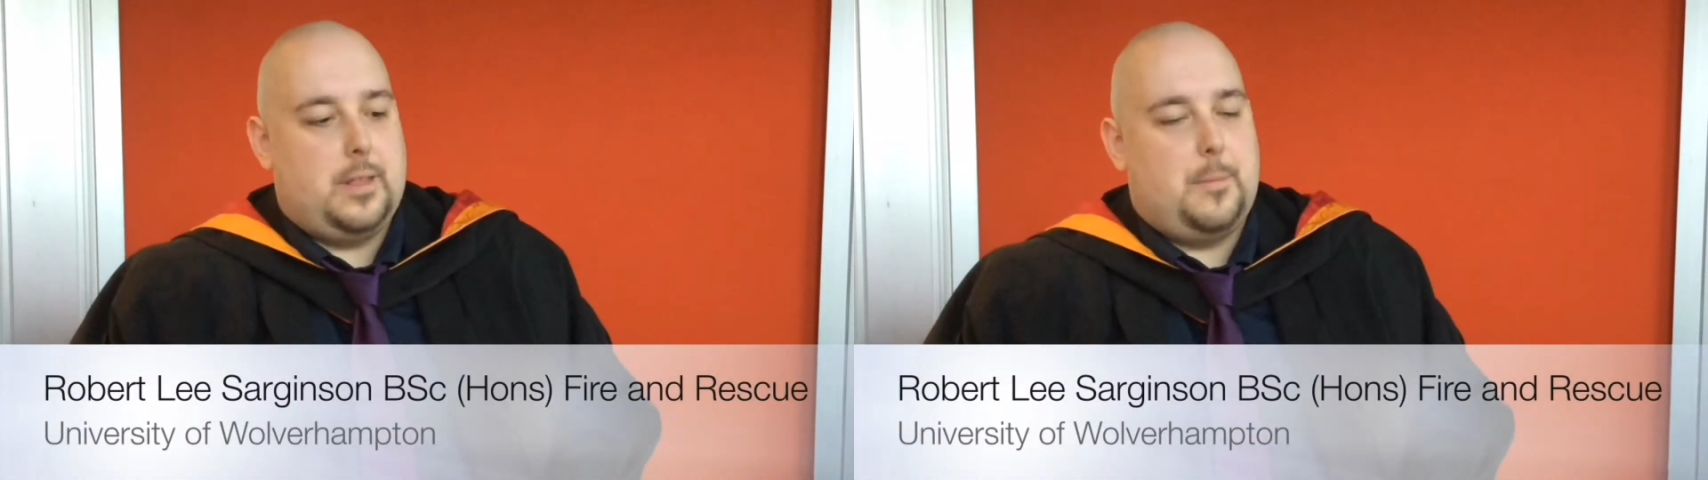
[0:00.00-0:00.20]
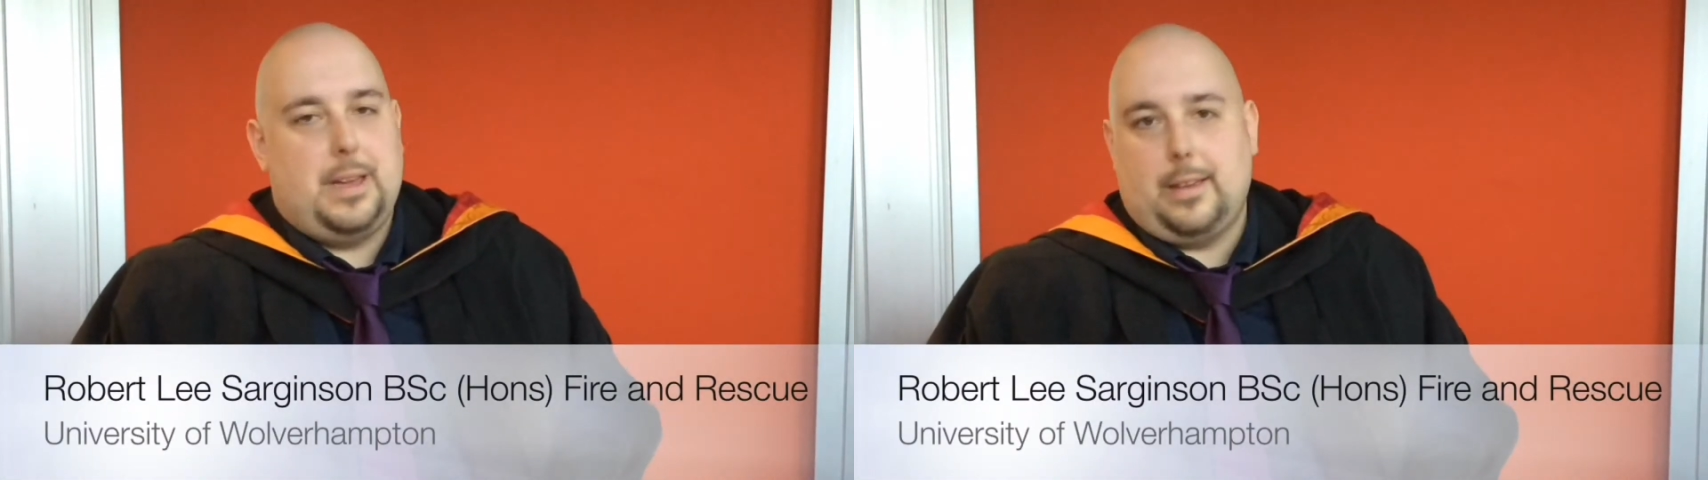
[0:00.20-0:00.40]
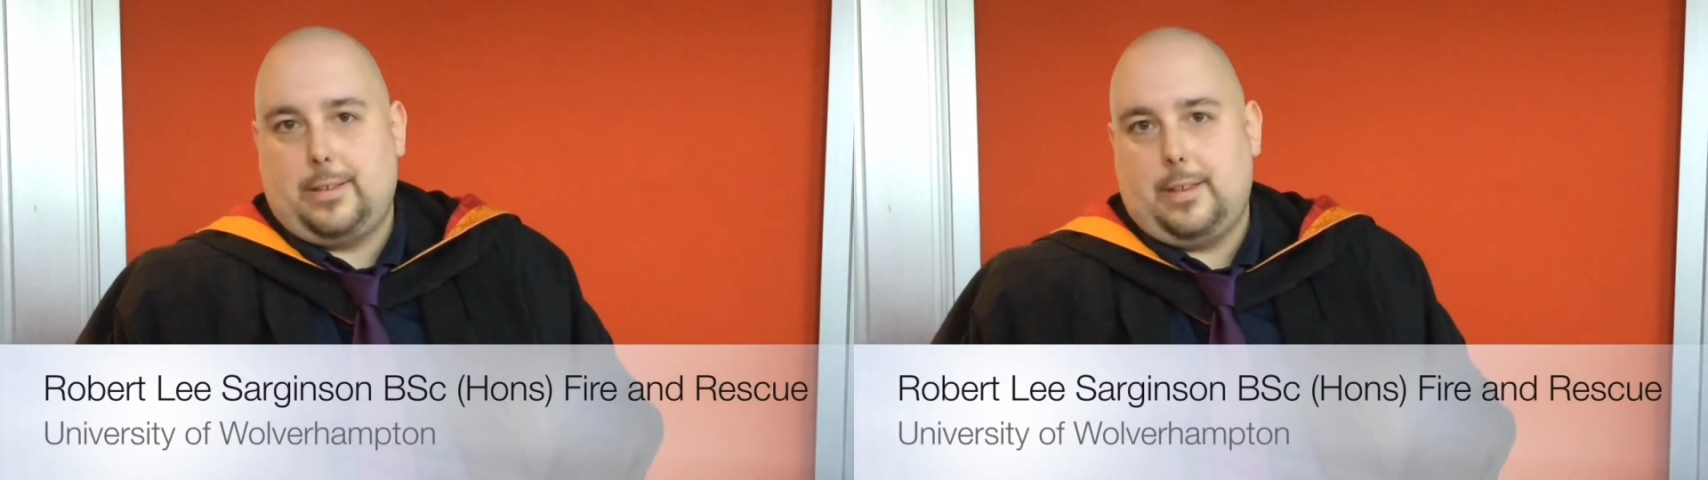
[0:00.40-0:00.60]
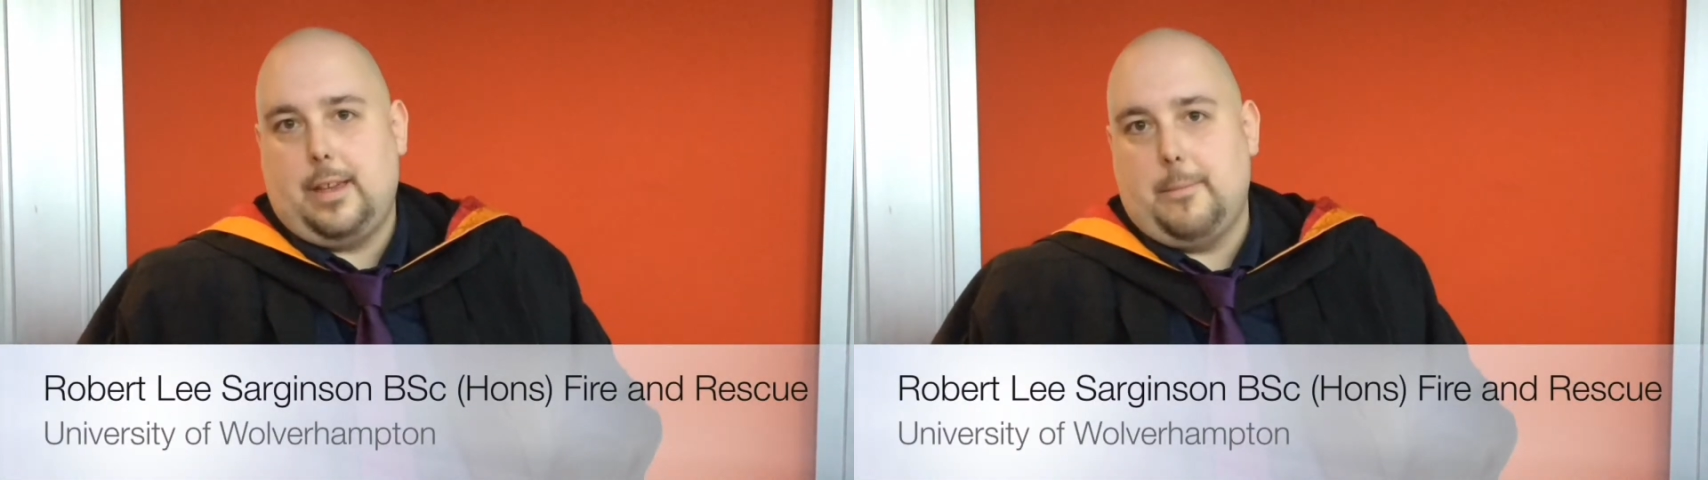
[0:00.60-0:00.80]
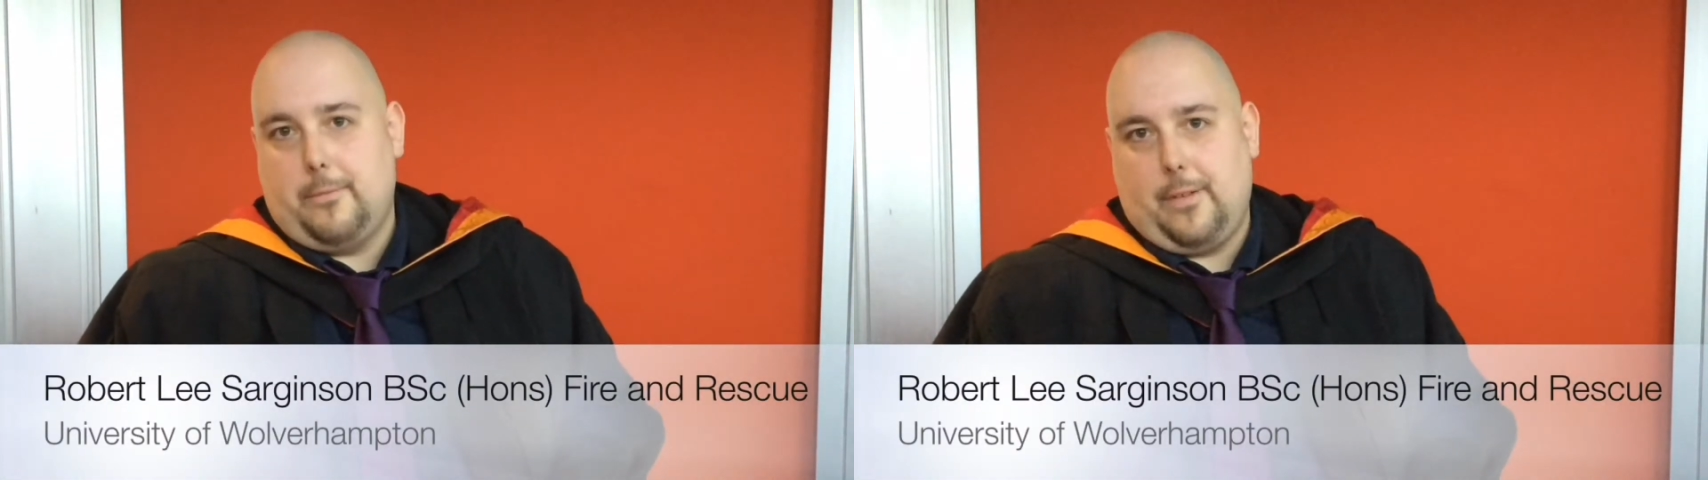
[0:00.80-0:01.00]
with a
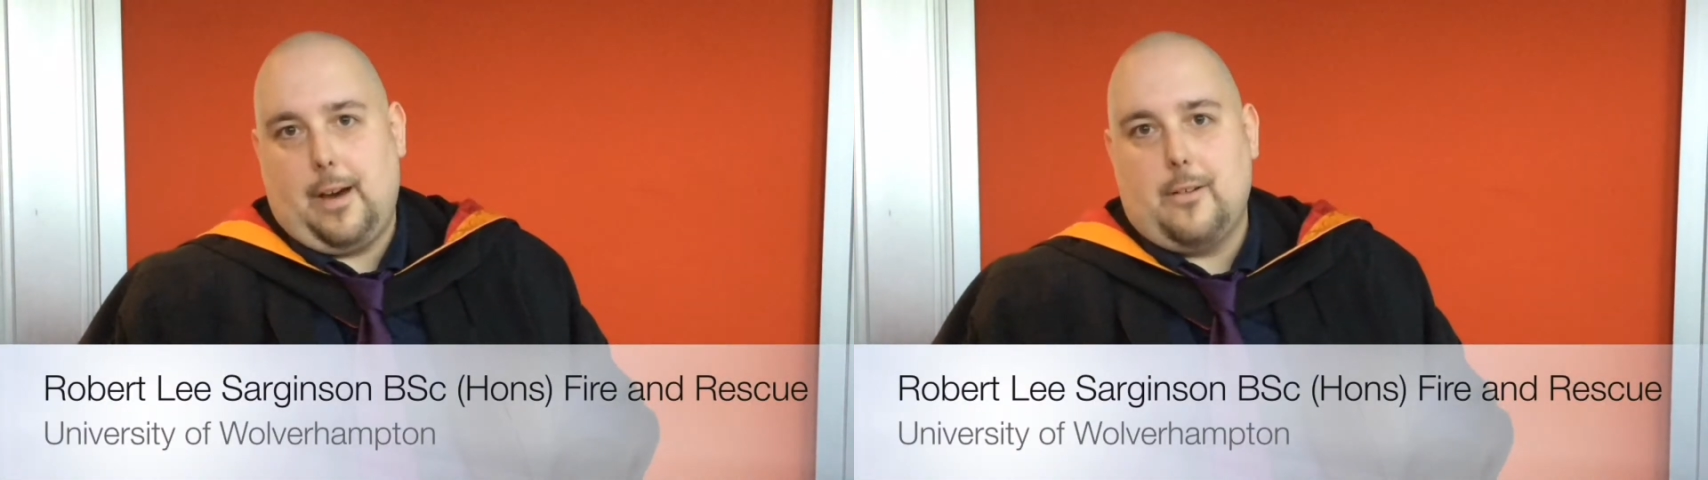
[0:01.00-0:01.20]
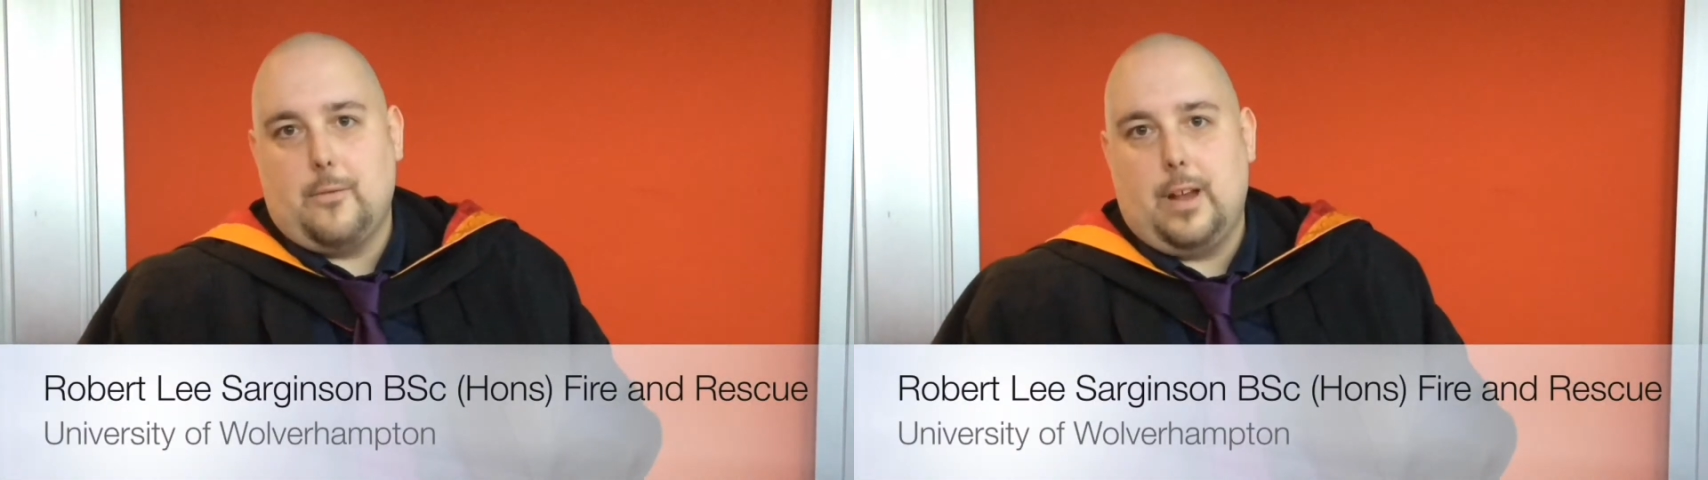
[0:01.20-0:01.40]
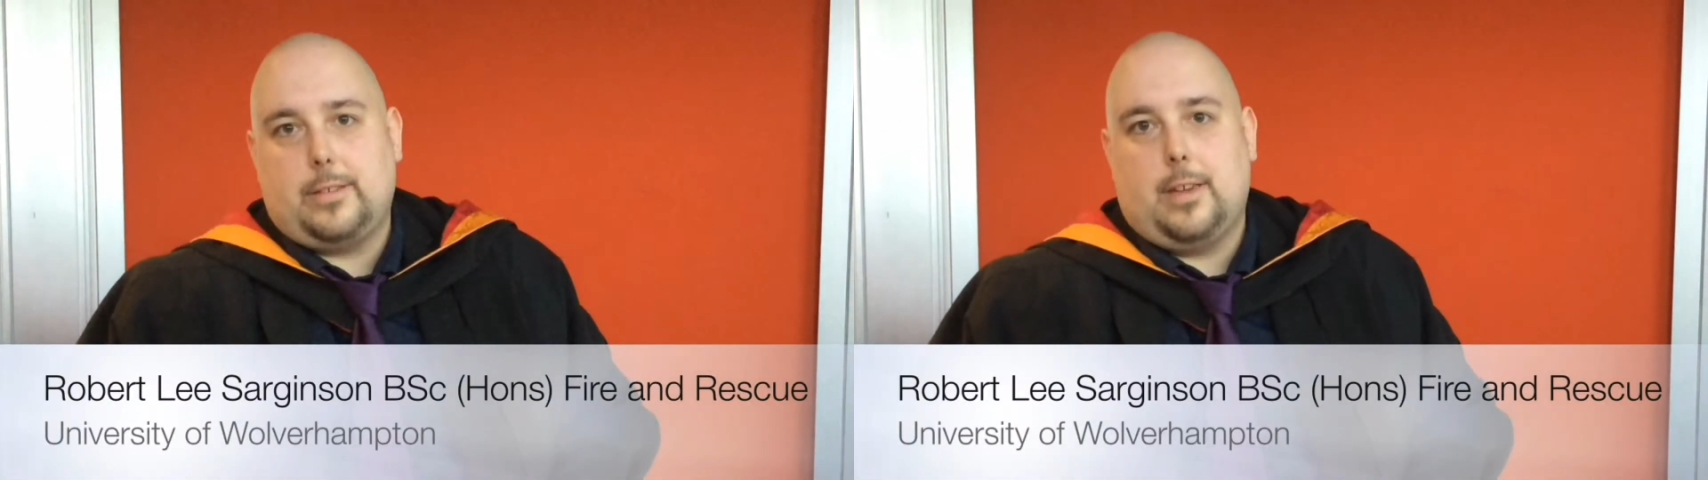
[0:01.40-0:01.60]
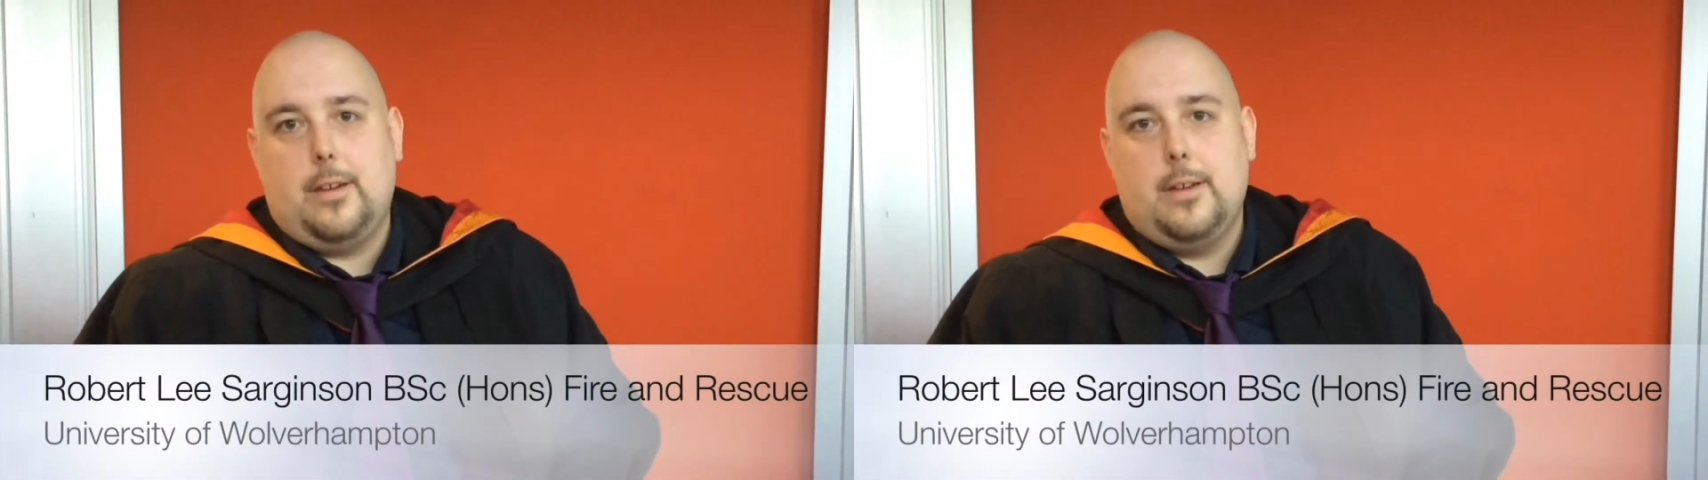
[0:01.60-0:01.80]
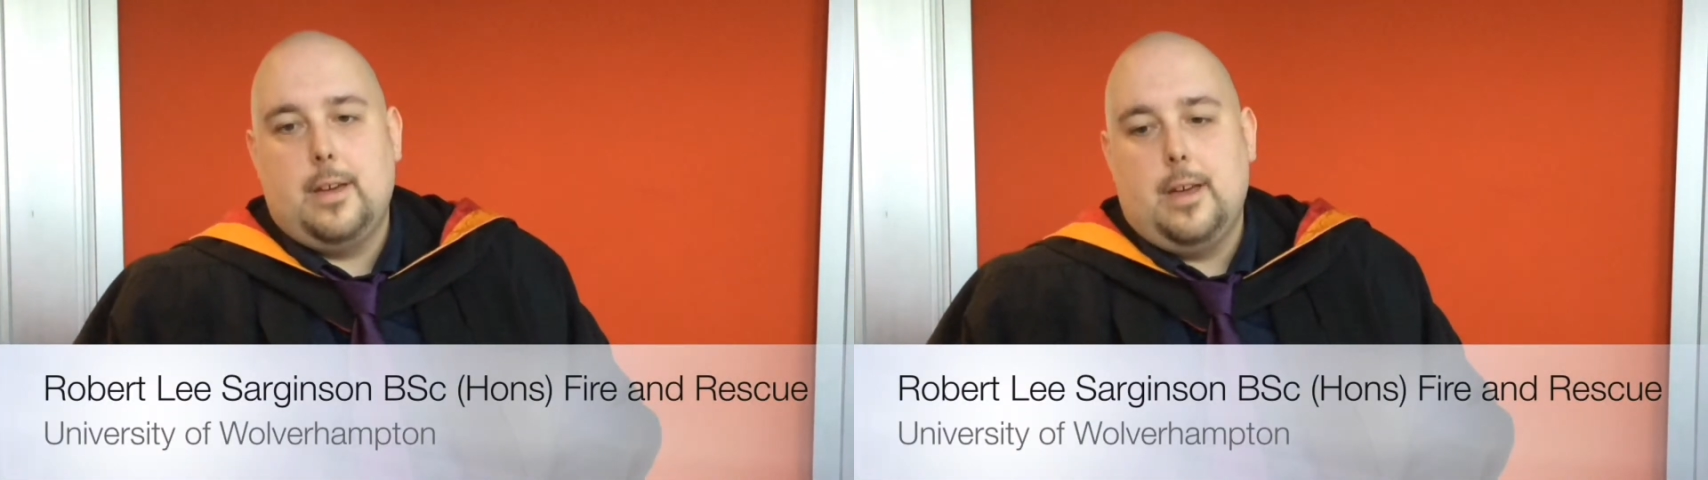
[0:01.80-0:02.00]
BSc in Fire and
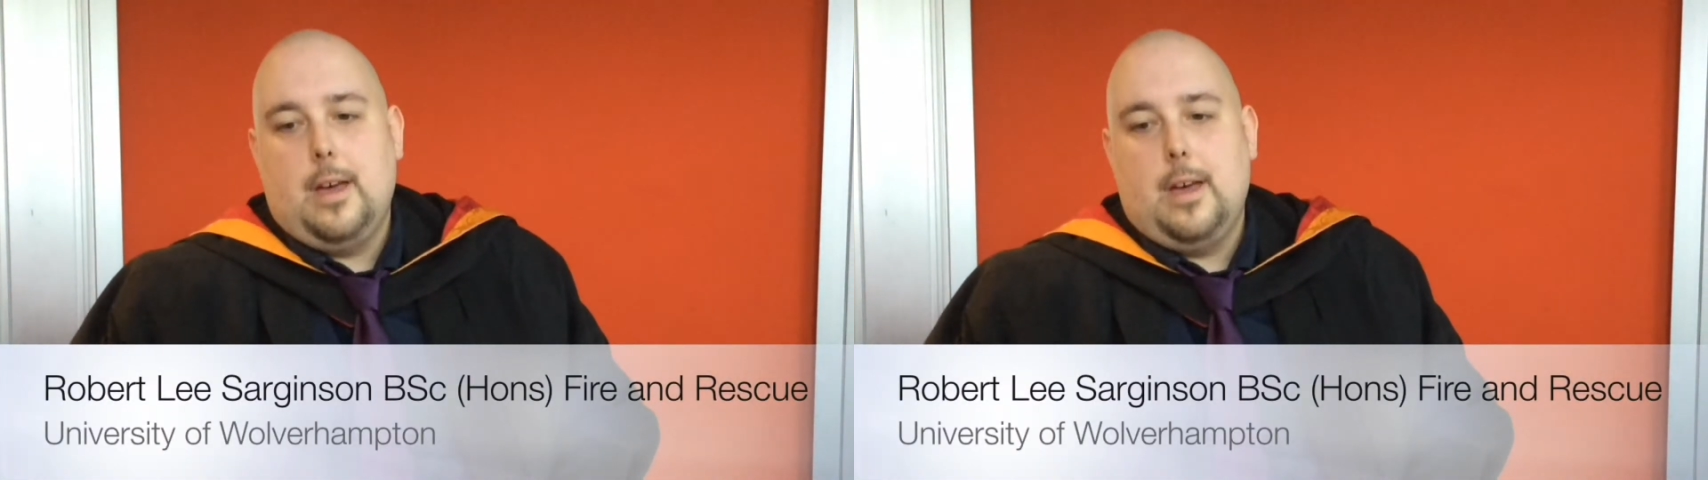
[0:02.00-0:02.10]
Rescue.